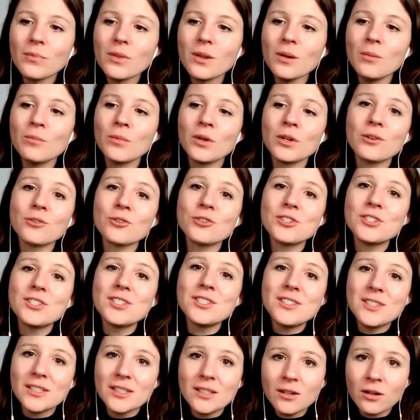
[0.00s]
But you're
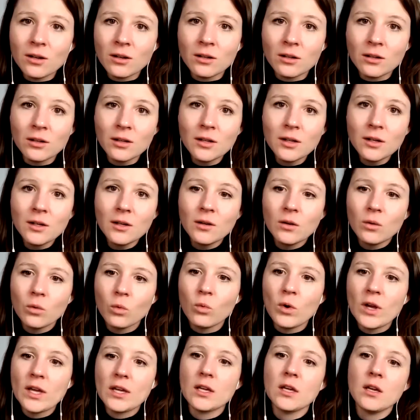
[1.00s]
still
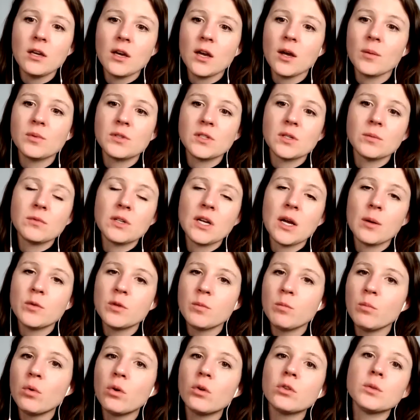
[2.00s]
waking up sometimes
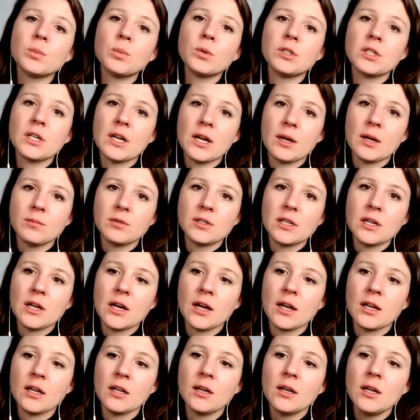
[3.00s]
multiple times a
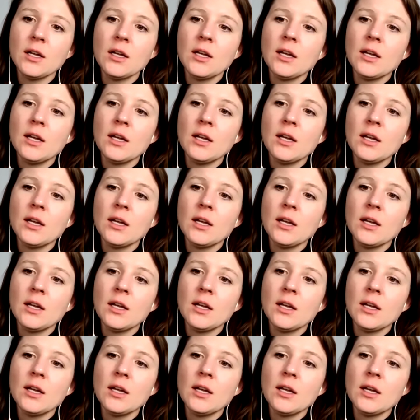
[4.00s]
night,